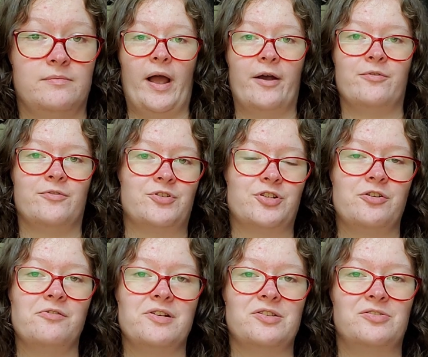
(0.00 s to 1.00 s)
Wow, there
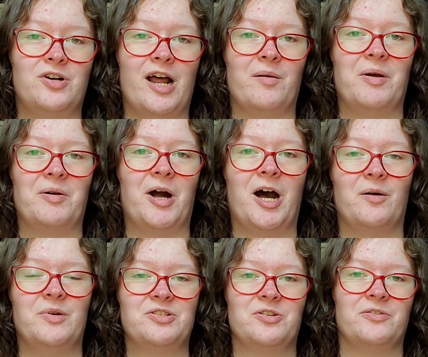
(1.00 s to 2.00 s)
sure is a lot about
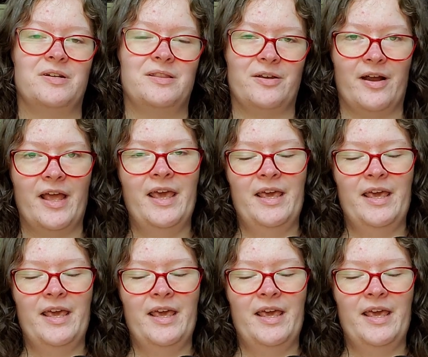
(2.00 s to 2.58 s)
comets, aren't there?